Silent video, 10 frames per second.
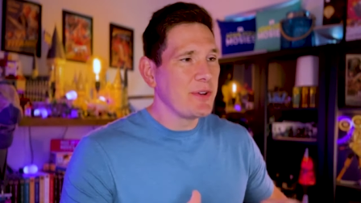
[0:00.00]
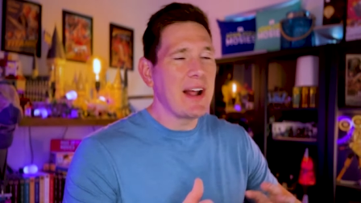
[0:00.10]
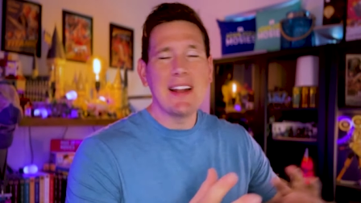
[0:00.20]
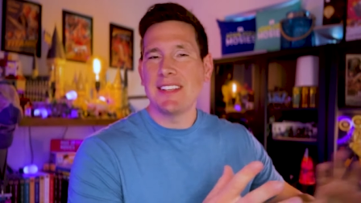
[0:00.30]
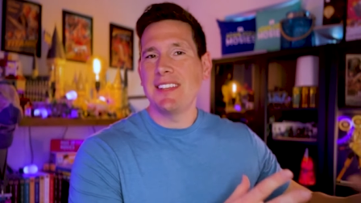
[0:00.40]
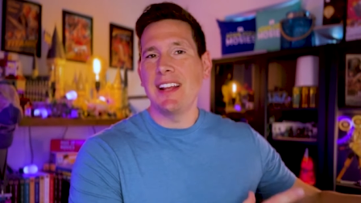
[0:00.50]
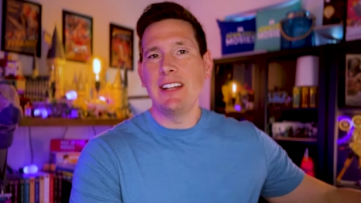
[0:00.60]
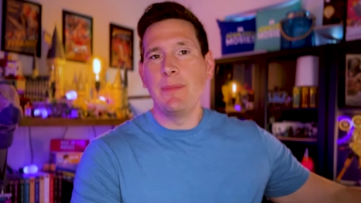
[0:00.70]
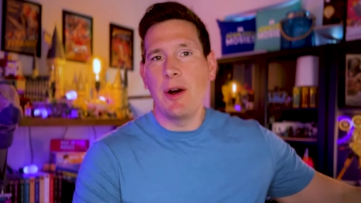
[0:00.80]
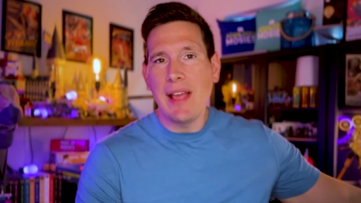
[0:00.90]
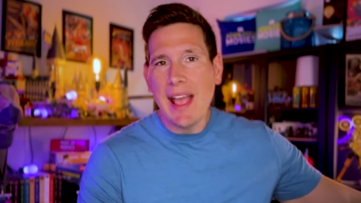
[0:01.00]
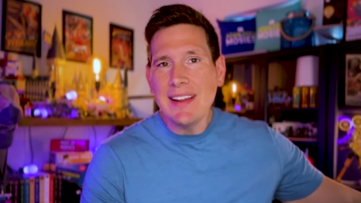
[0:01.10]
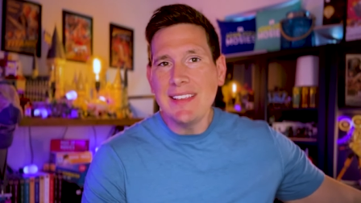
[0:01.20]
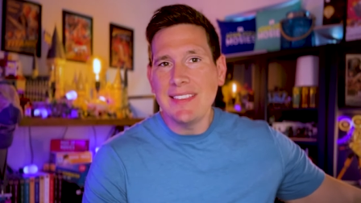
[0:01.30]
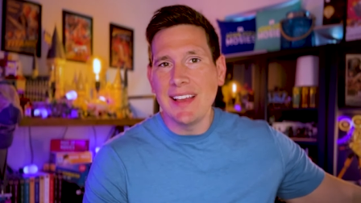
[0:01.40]
They're not excited about
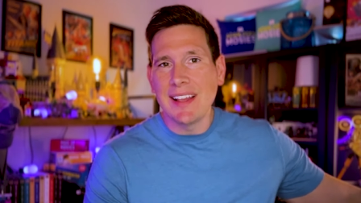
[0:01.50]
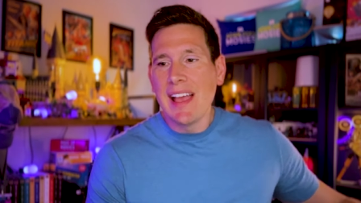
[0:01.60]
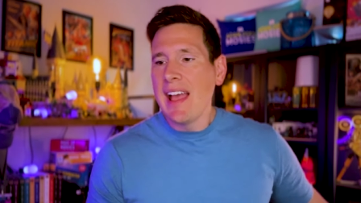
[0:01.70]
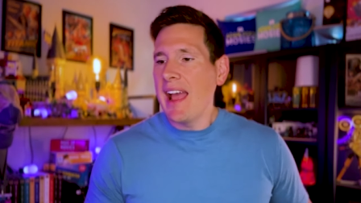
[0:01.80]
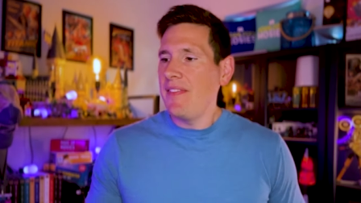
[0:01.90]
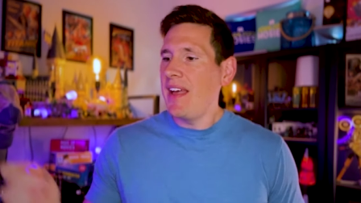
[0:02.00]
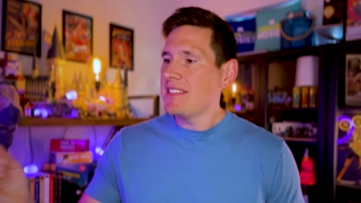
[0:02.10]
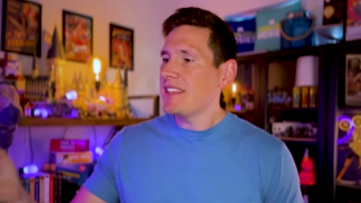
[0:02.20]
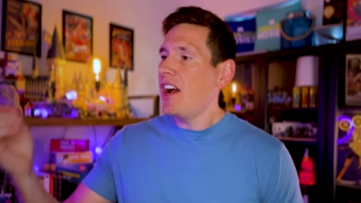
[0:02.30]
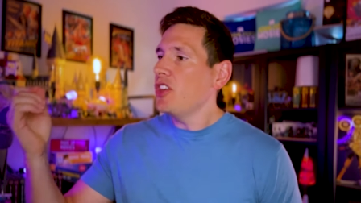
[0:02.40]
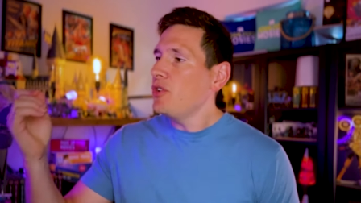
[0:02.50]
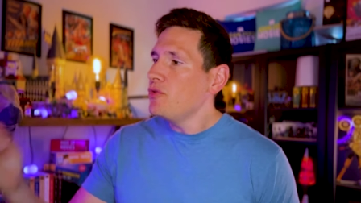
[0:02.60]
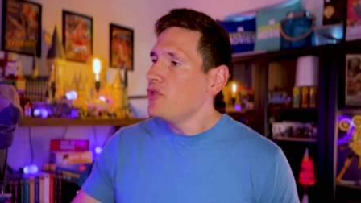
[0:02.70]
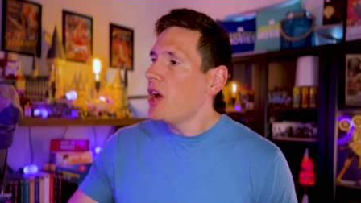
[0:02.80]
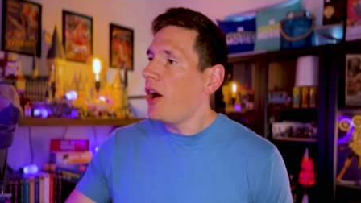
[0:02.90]
anything, and that's how you
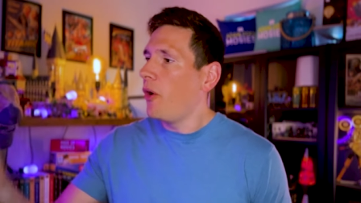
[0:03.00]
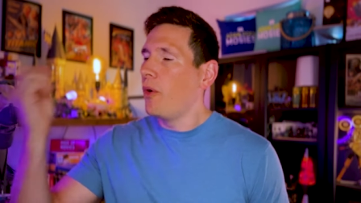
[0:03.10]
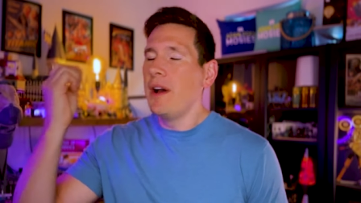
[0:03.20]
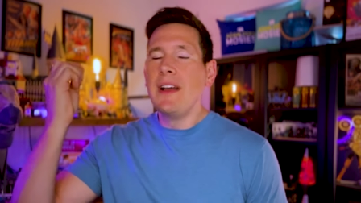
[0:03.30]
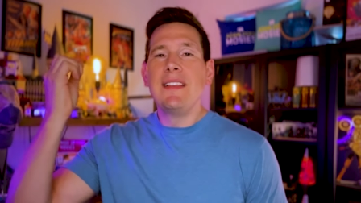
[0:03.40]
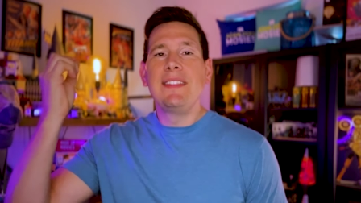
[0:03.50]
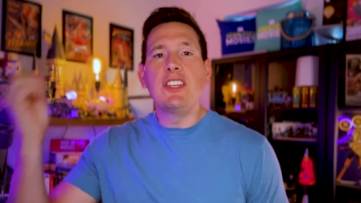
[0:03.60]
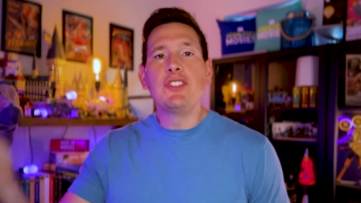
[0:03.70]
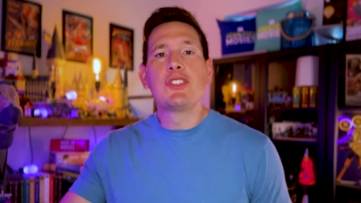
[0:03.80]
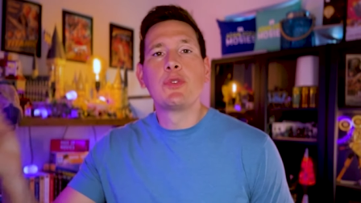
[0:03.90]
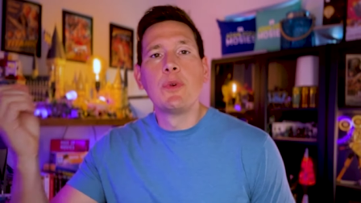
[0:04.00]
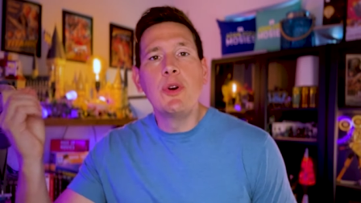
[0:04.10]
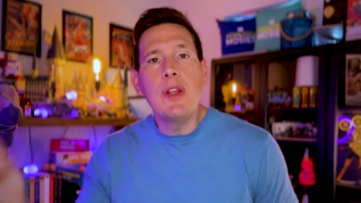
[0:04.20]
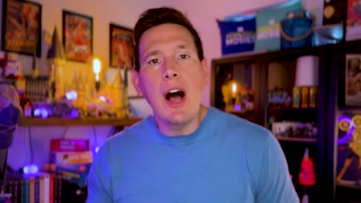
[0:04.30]
know they screwed